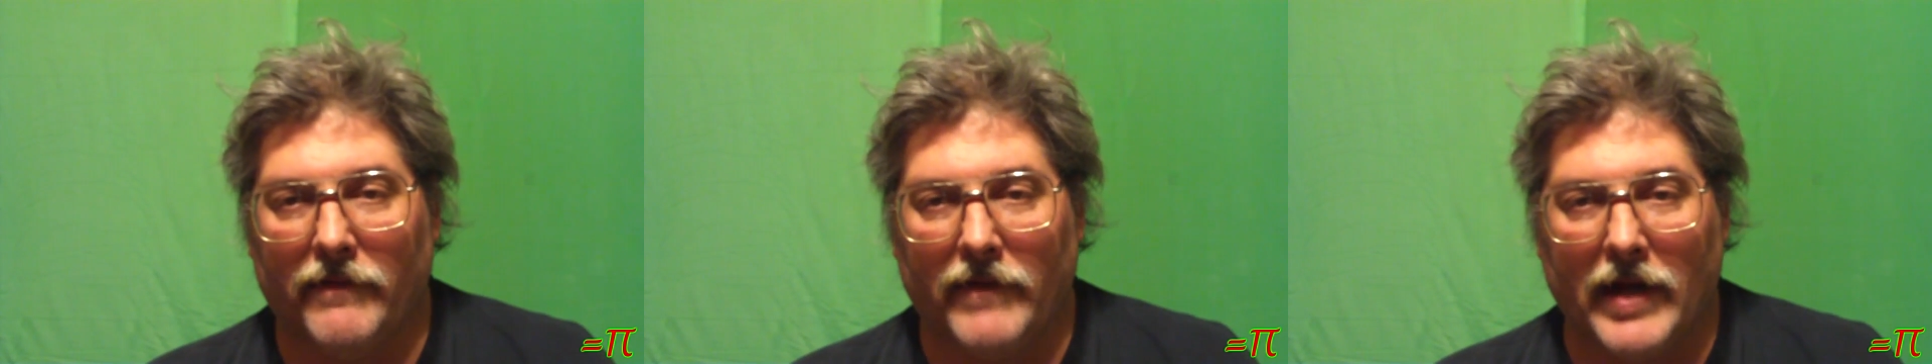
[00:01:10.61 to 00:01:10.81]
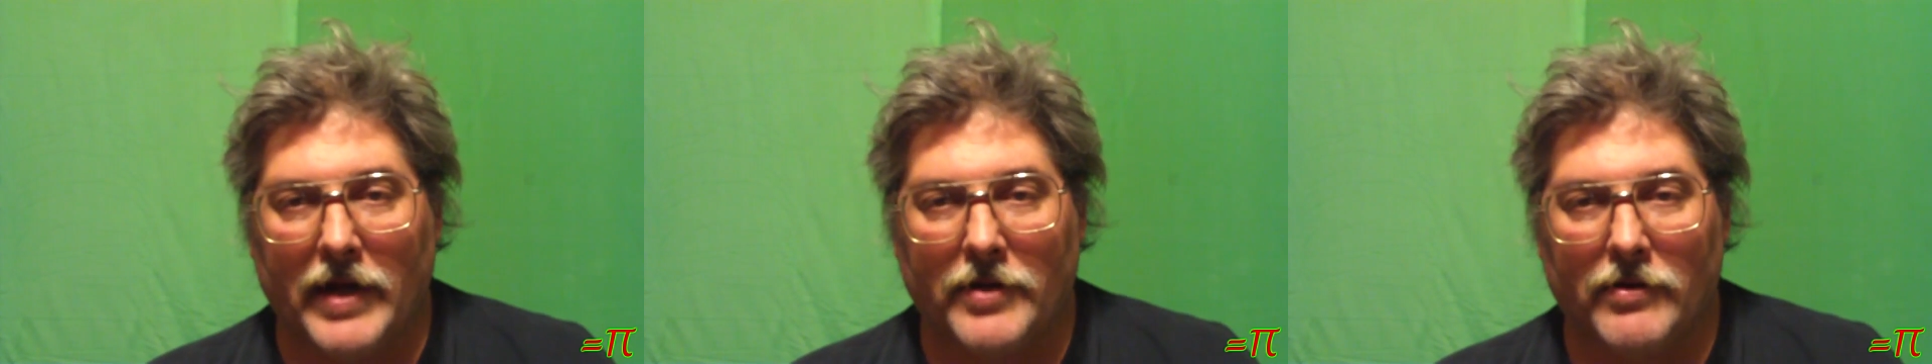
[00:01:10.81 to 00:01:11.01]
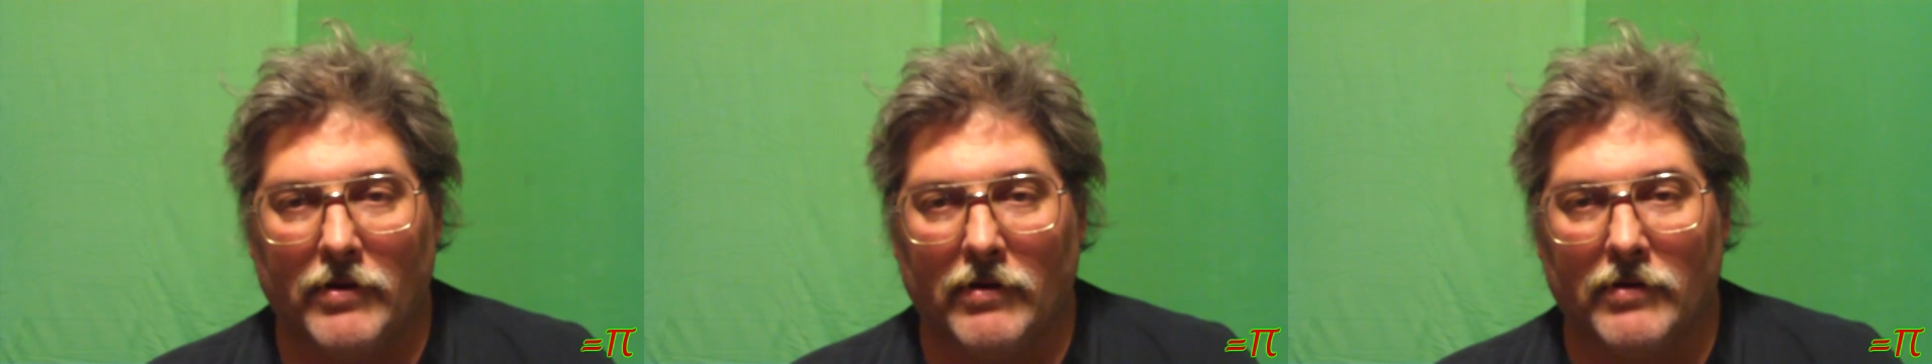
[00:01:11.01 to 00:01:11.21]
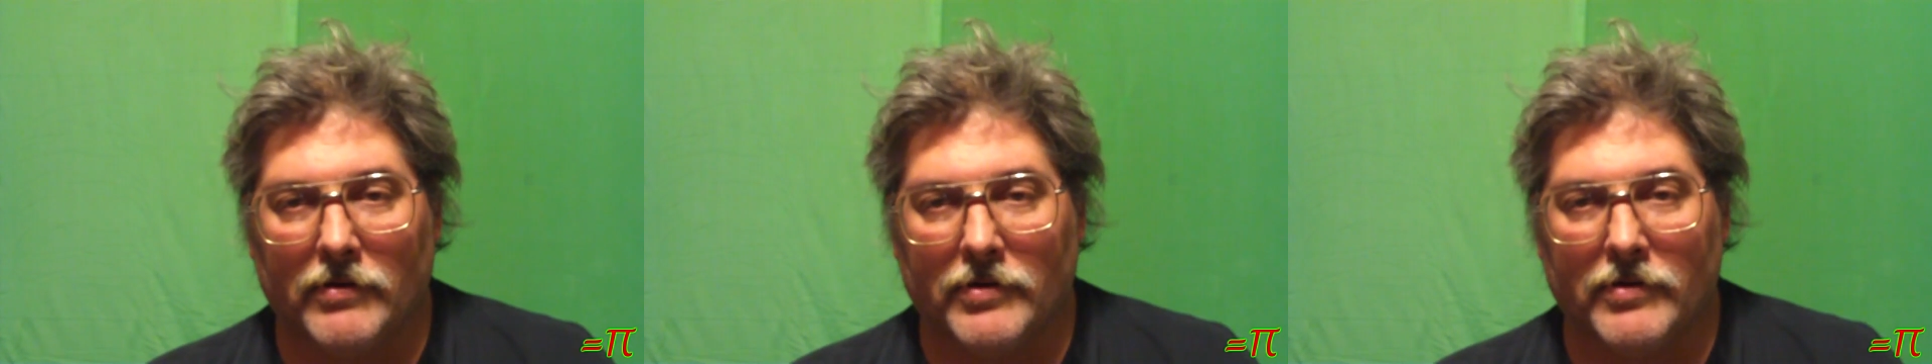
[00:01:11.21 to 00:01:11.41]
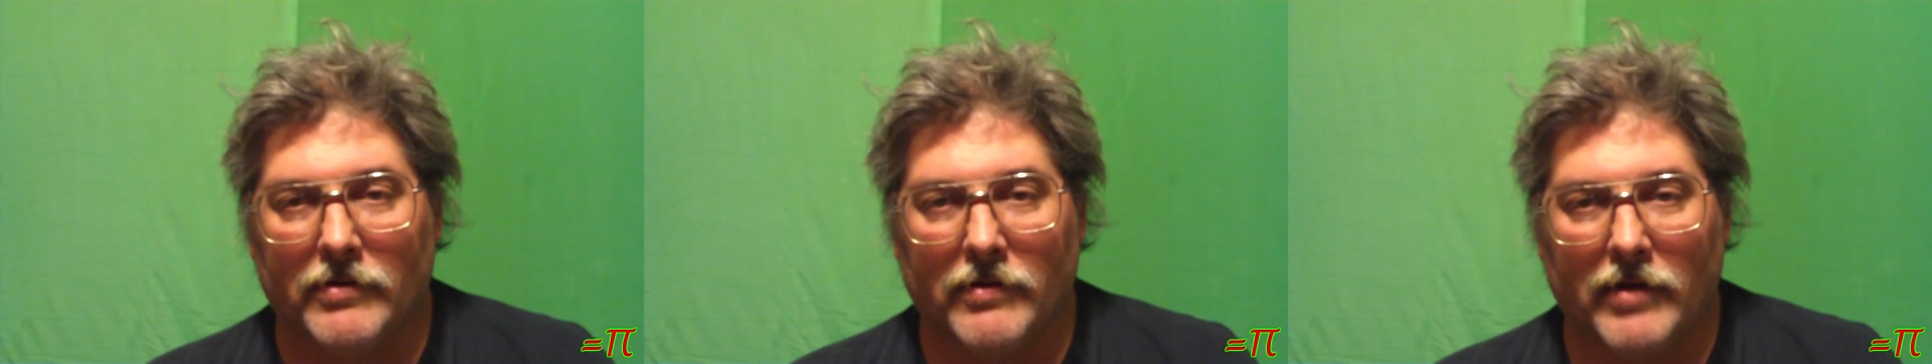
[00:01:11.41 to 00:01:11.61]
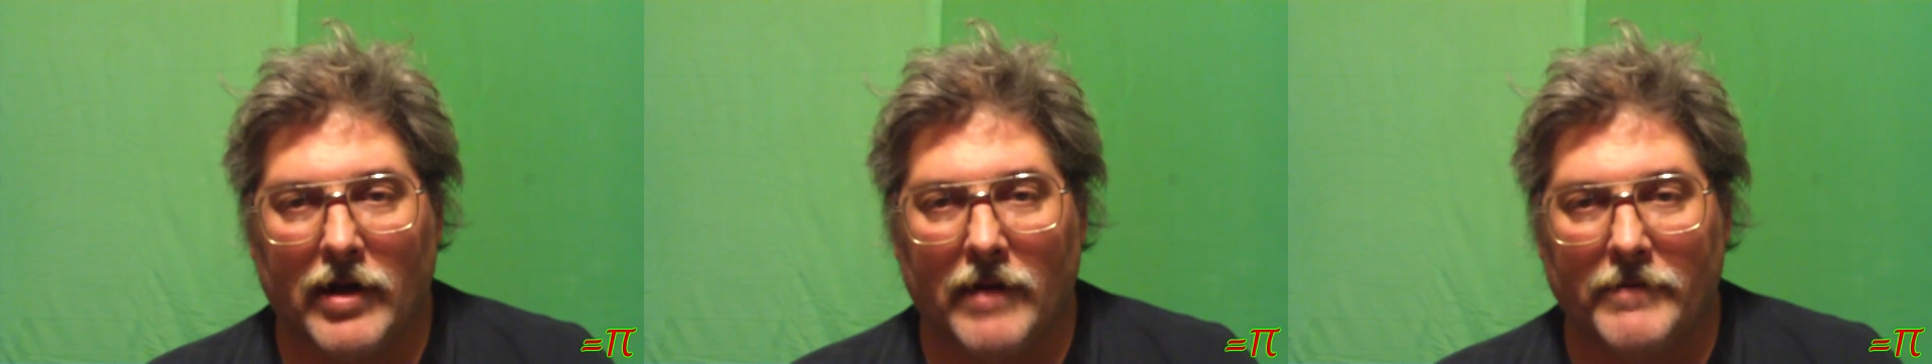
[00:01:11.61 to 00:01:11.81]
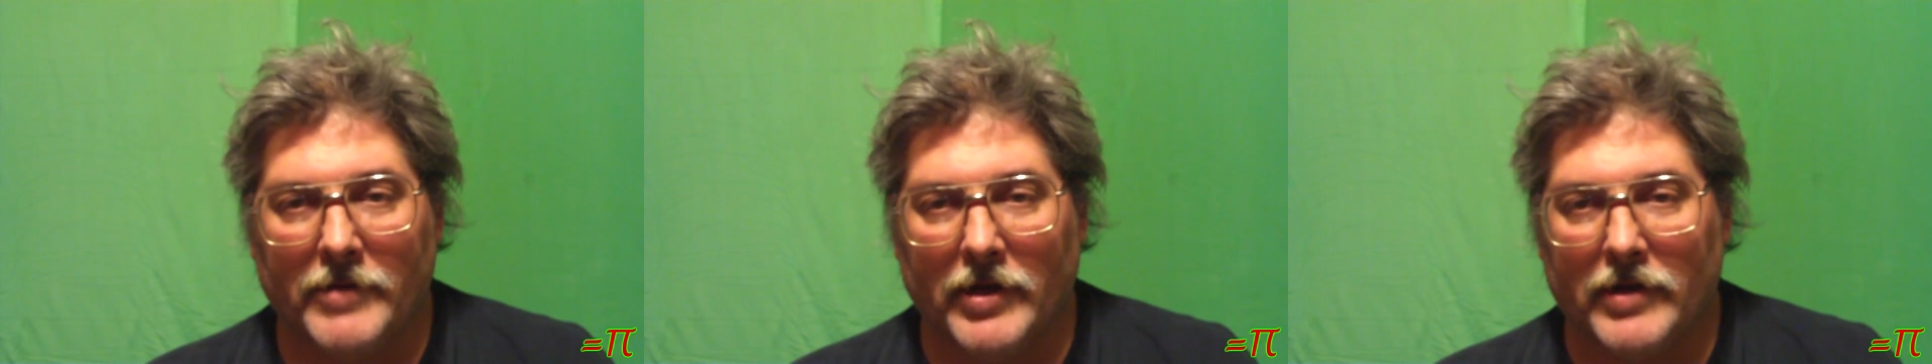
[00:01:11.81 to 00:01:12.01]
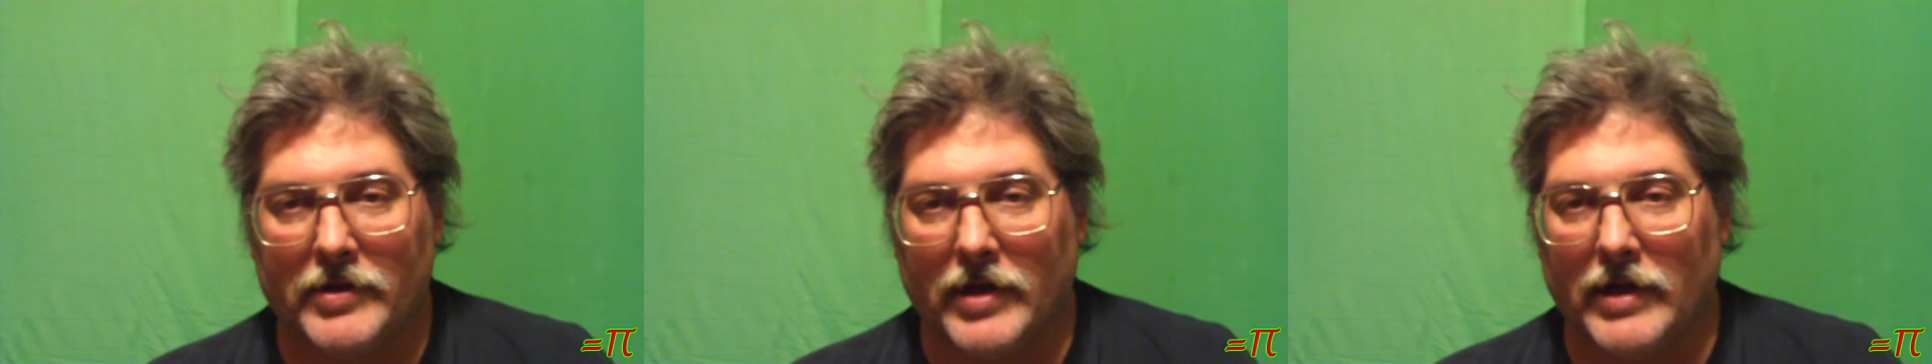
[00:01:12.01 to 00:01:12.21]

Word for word: flash local stored objects.